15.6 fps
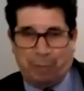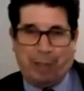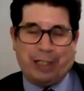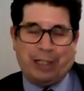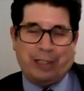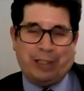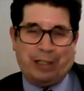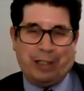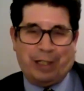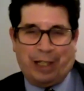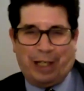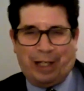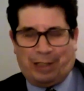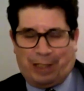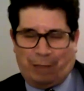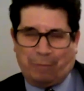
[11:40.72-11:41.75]
patience as you
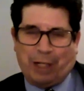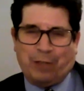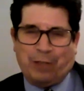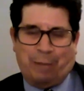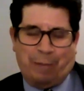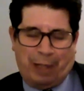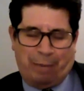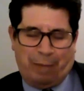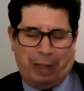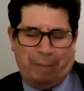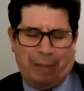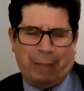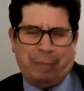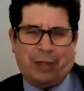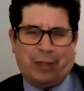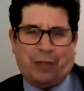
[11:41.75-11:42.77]
can. Sometimes you may
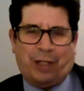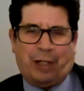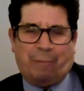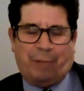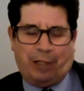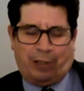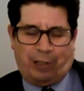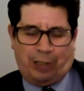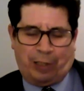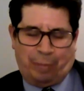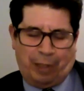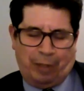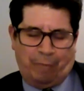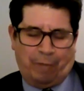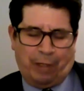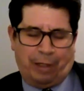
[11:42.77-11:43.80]
be thin on patience,
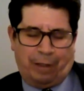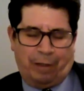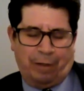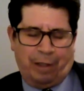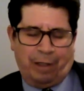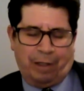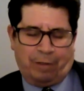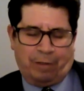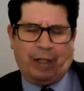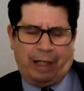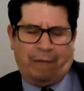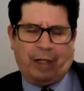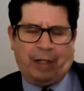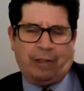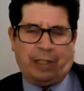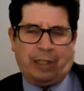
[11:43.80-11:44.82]
but you want to try to
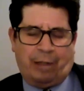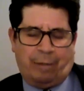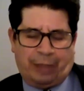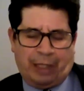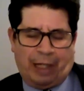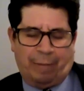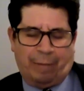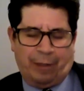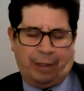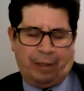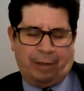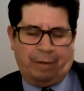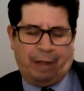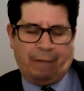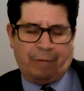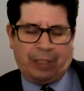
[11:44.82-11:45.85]
have a good time with it
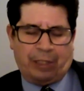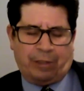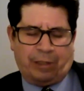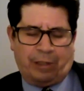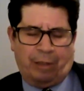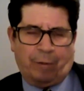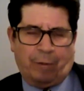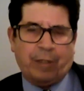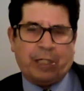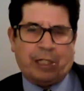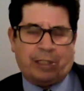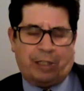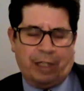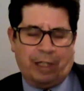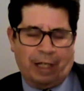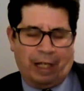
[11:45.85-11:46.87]
and have a sense of humor, which is
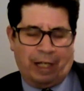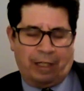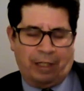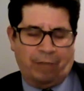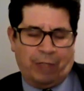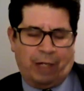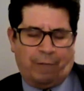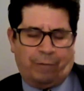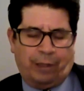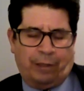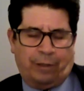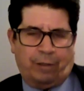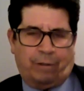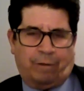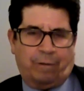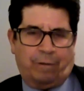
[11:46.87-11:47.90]
you definitely
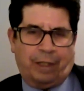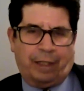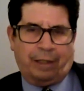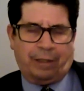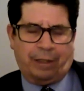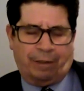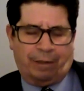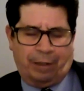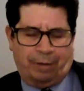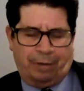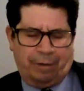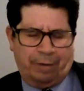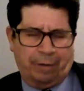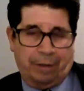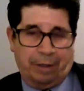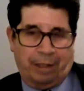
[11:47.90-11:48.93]
do. I can tell you
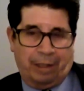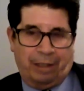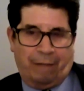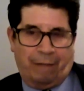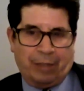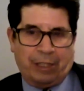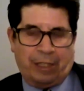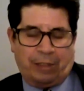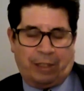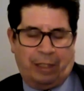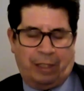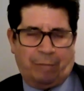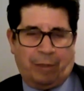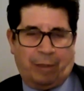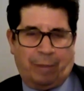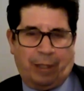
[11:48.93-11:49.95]
have a sense of
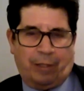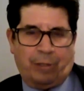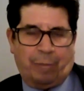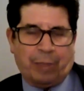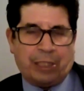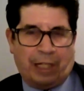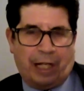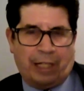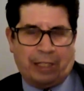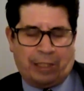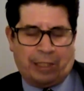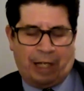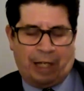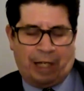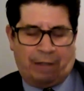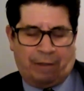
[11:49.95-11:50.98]
humor about you, besides
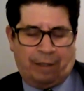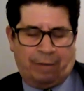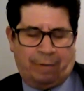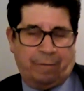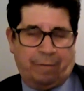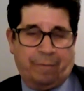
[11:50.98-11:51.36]
talent.